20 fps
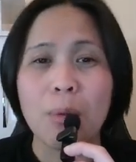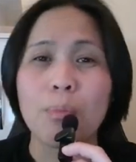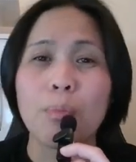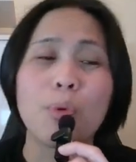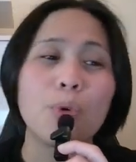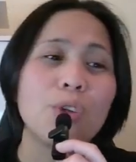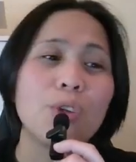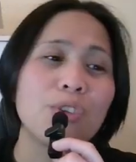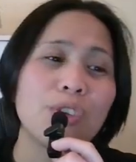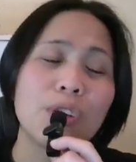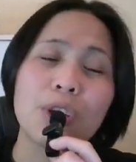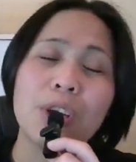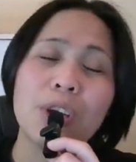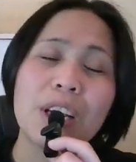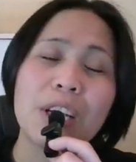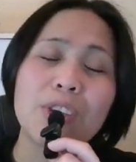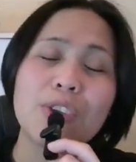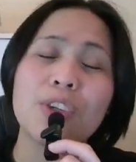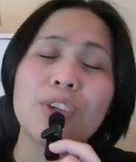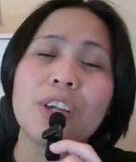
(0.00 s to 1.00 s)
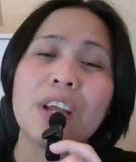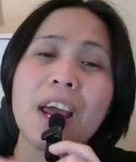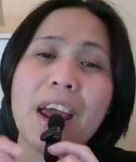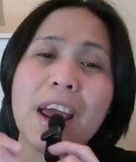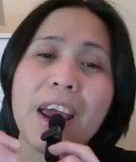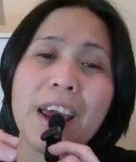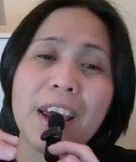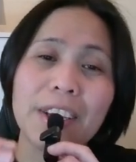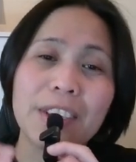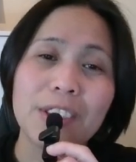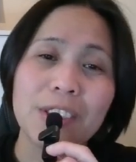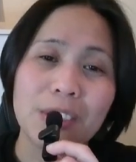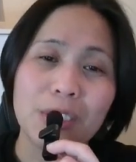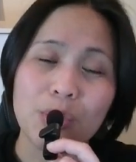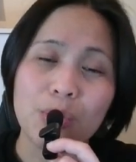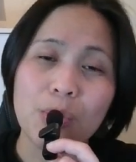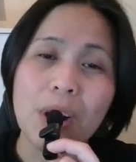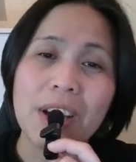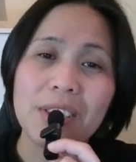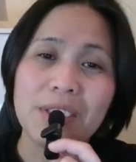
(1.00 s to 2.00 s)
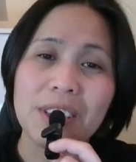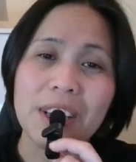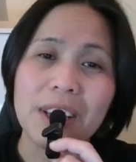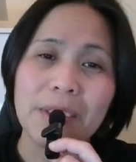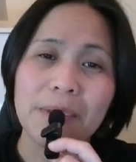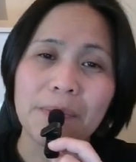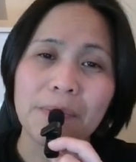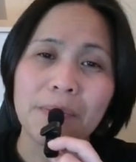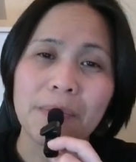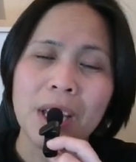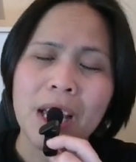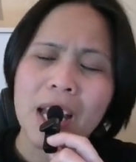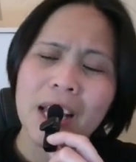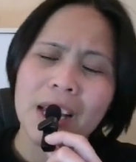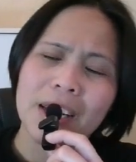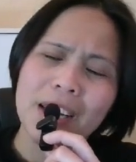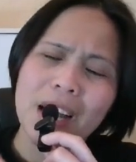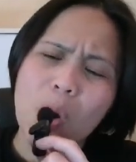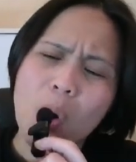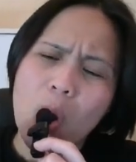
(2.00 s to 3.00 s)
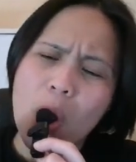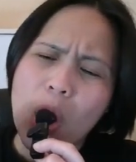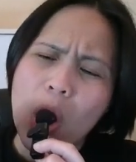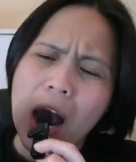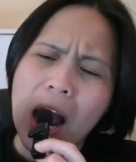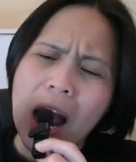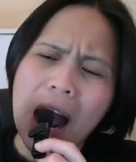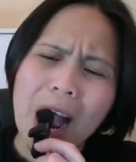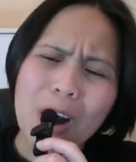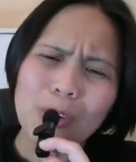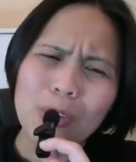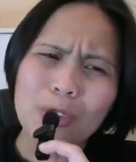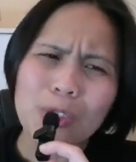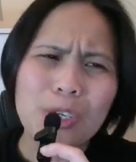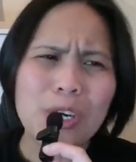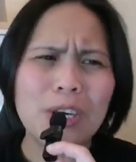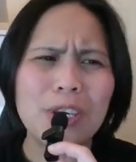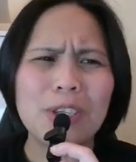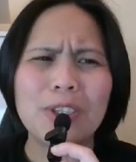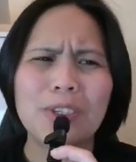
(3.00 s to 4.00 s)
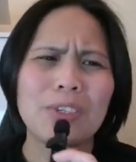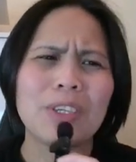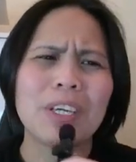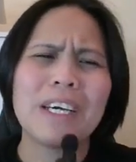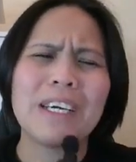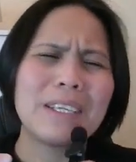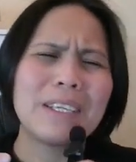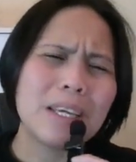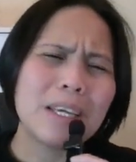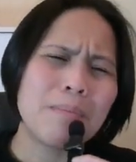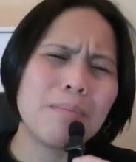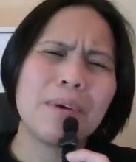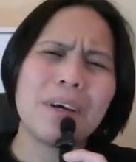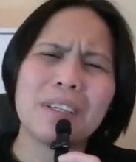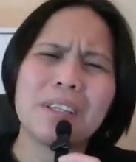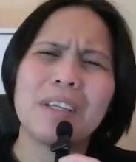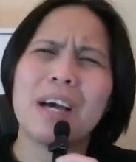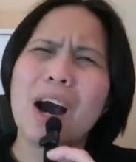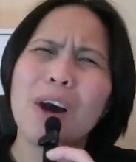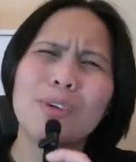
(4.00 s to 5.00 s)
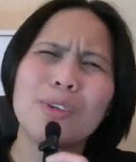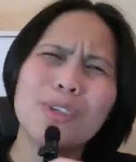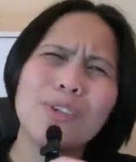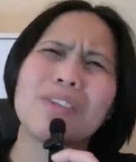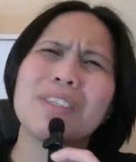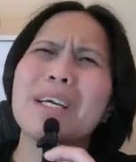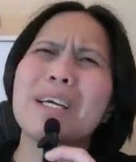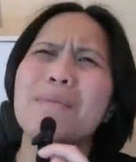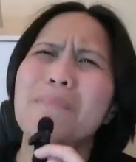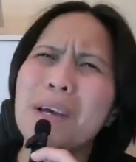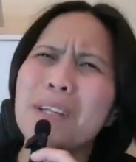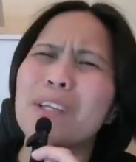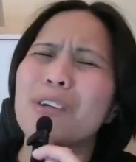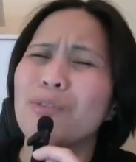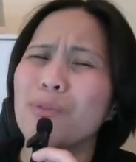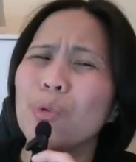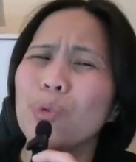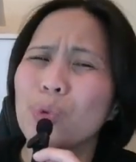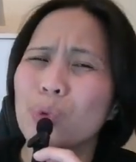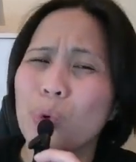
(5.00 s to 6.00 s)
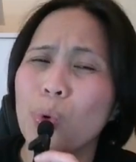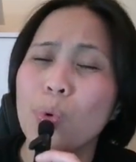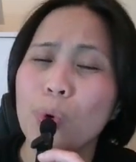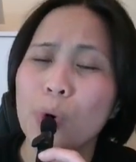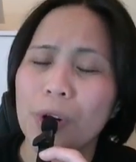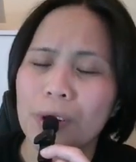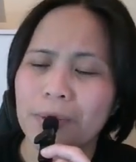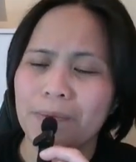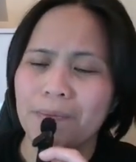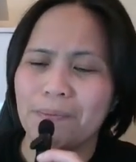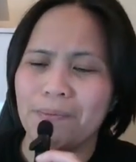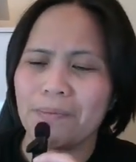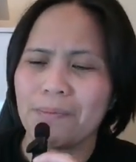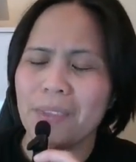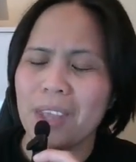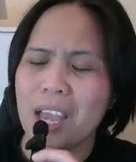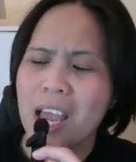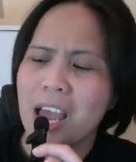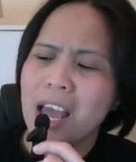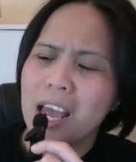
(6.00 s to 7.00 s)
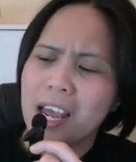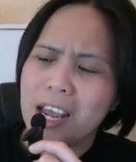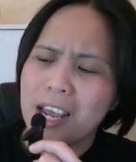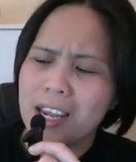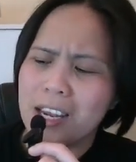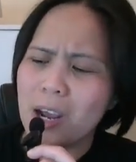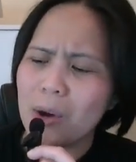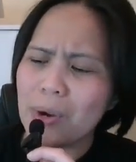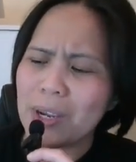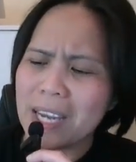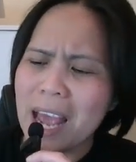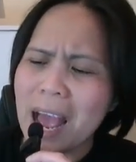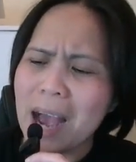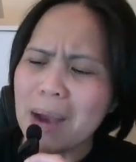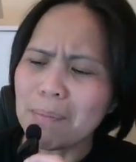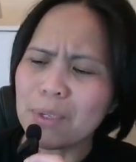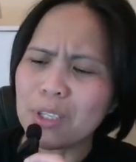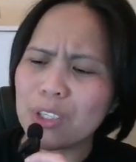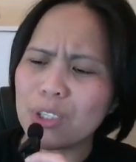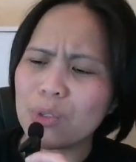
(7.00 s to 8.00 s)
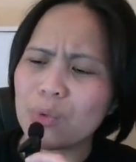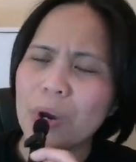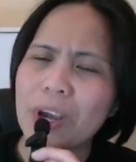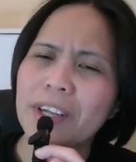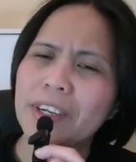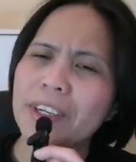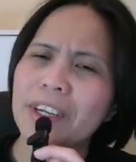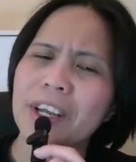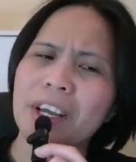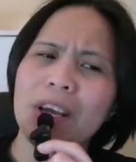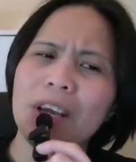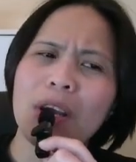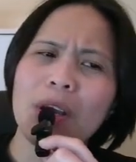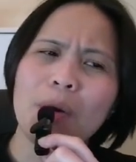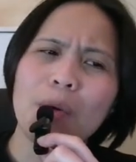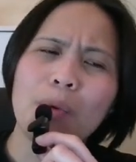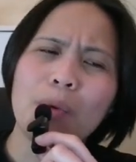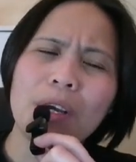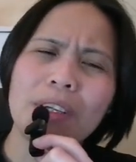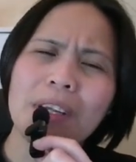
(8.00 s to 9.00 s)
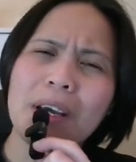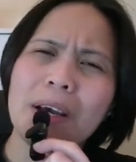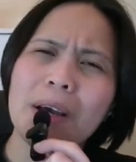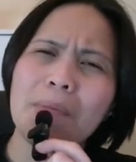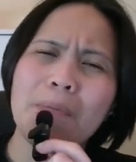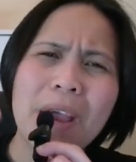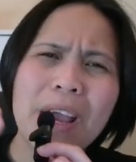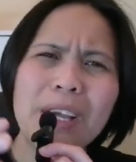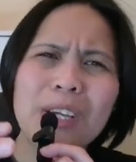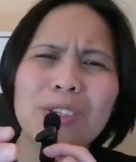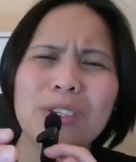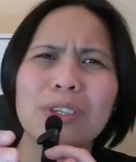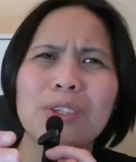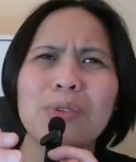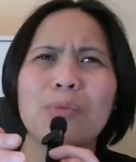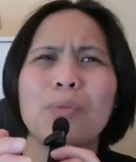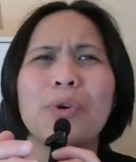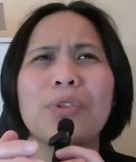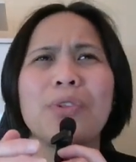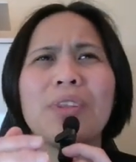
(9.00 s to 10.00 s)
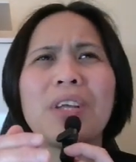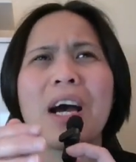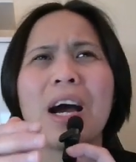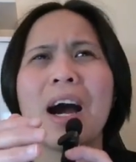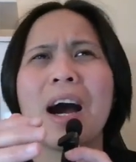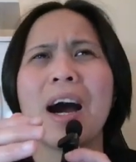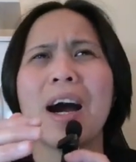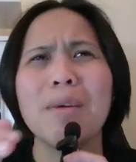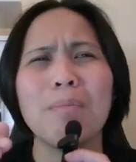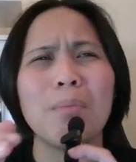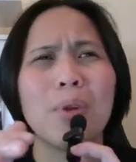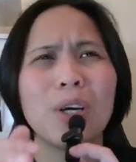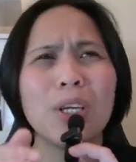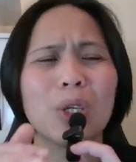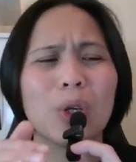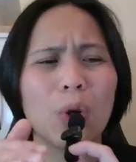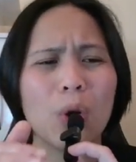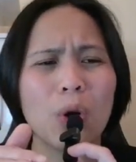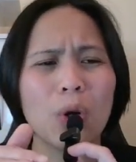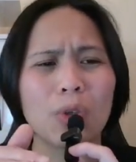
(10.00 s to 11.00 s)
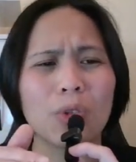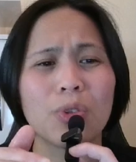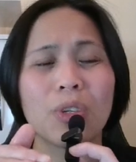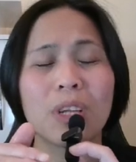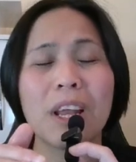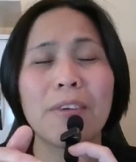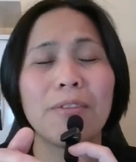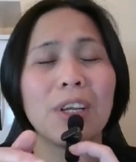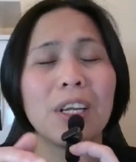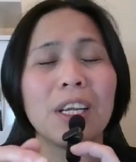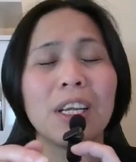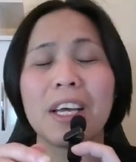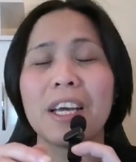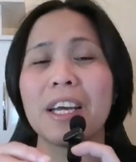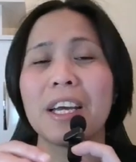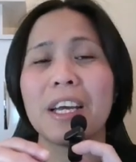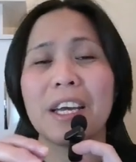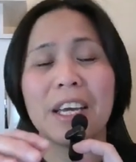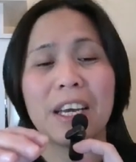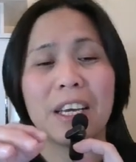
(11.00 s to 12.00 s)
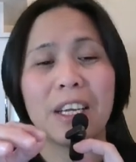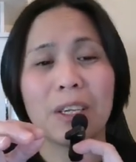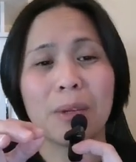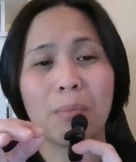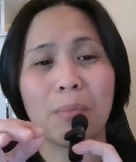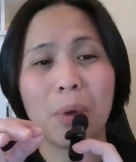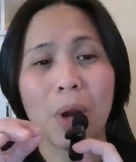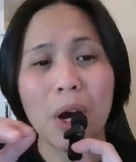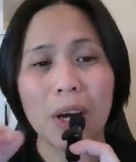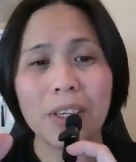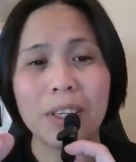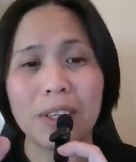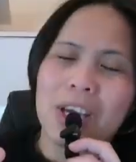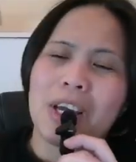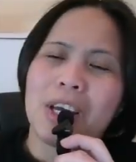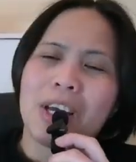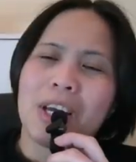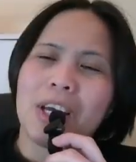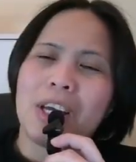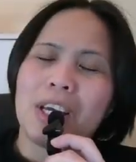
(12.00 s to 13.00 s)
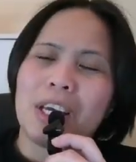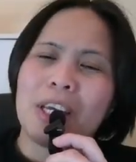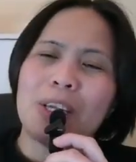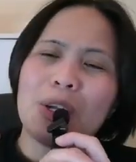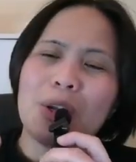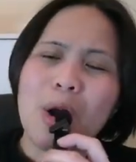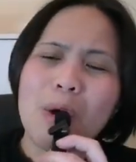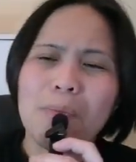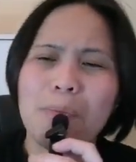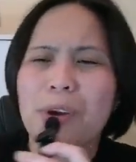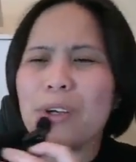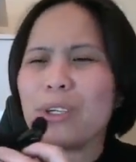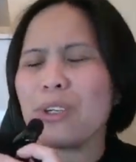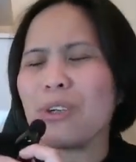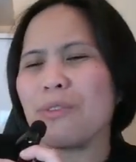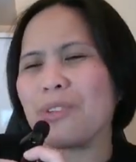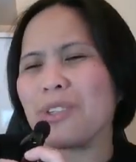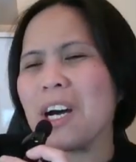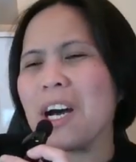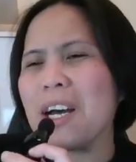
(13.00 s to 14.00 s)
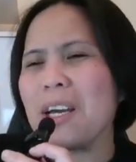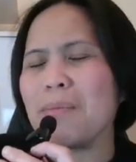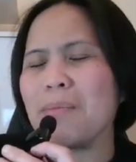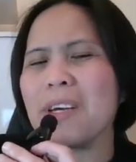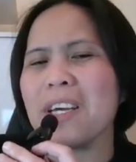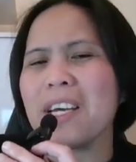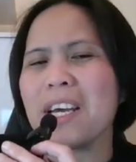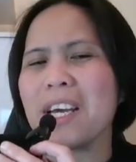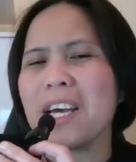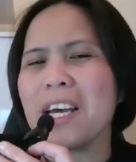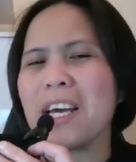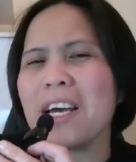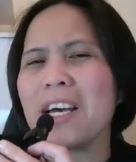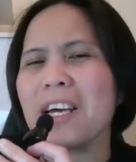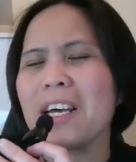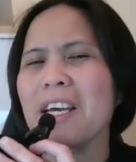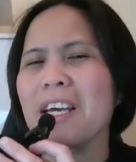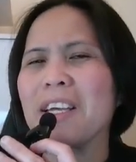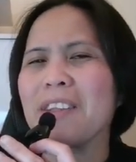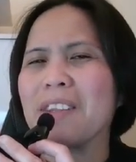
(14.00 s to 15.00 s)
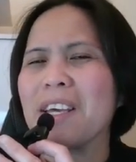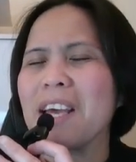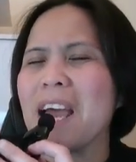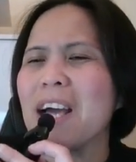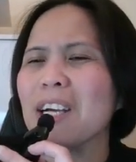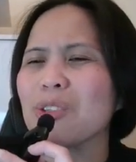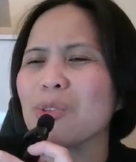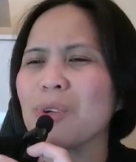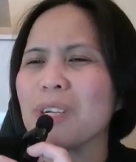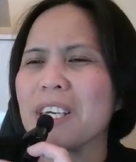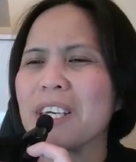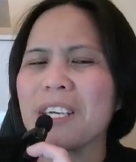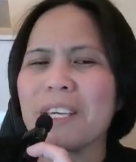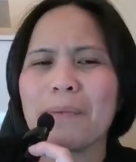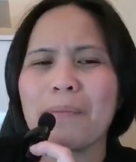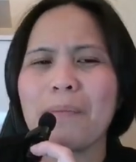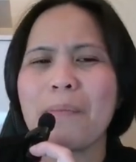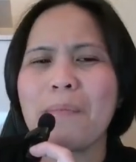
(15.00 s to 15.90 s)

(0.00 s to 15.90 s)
poor circulation, and dry skin. Now, how does diabetic foot occur? Now, it happens when a patient with high blood glucose level in the blood in a long period of time, they actually